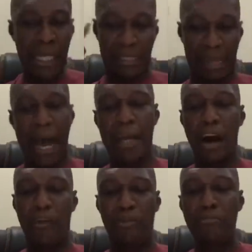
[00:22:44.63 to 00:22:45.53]
the
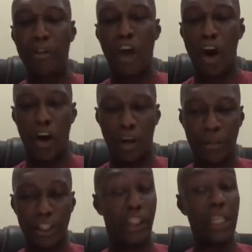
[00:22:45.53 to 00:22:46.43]
Son of
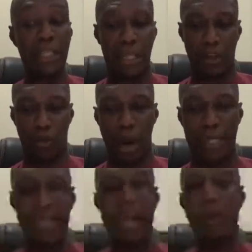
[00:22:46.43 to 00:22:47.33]
God, Jesus
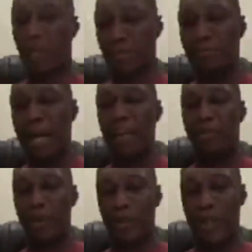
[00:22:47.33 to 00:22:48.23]
Christ, was
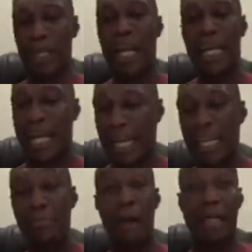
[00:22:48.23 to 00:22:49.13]
manifested that
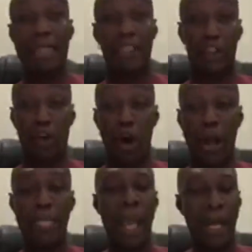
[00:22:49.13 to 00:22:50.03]
he might
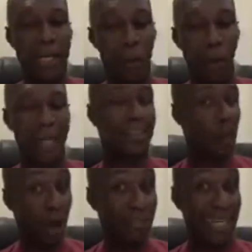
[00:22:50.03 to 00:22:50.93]
destroy the
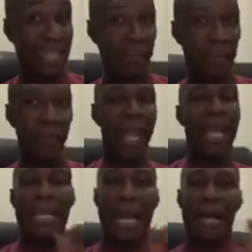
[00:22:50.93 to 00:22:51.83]
works of the devil.
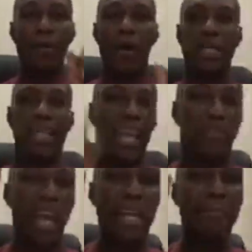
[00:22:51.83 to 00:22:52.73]
In other words,
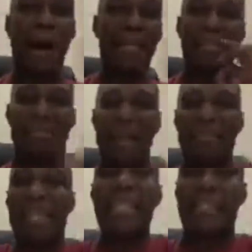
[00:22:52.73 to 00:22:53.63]
if anybody
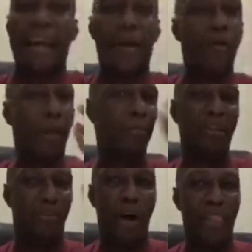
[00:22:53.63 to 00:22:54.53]
stands integral
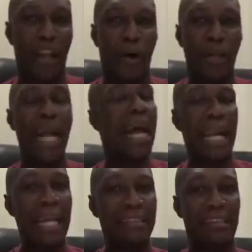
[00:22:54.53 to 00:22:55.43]
before the Lord,
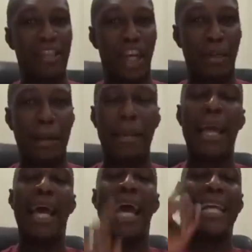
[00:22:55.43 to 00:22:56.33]
ladies and gentlemen,
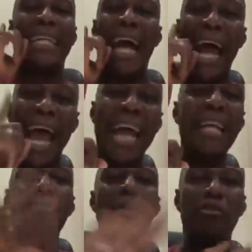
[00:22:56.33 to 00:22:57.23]
the
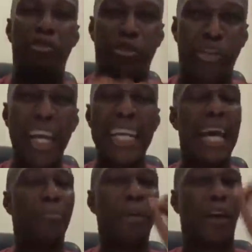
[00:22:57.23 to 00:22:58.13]
enemy
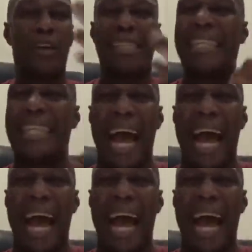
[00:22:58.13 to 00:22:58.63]
fled because